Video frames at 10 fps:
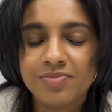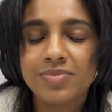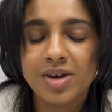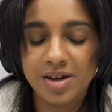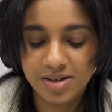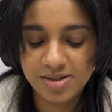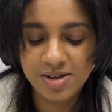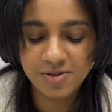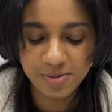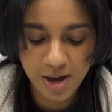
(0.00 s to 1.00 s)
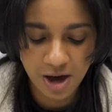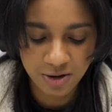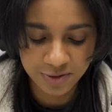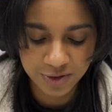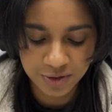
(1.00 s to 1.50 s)
Yeah, it's definitely
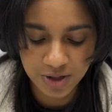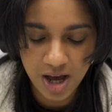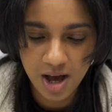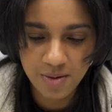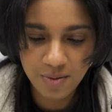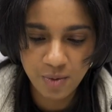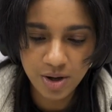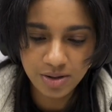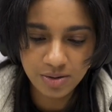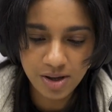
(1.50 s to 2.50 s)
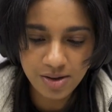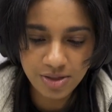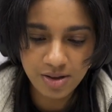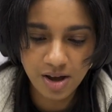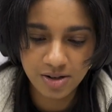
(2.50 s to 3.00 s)
powerful. What are
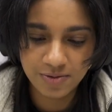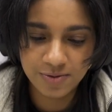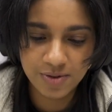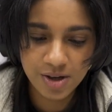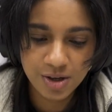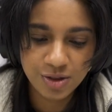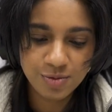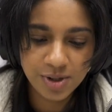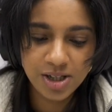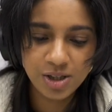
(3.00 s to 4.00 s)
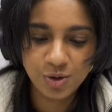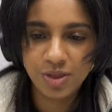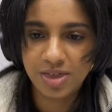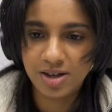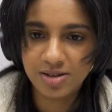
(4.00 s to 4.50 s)
kind of 3
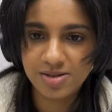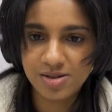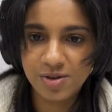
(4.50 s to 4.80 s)
good things?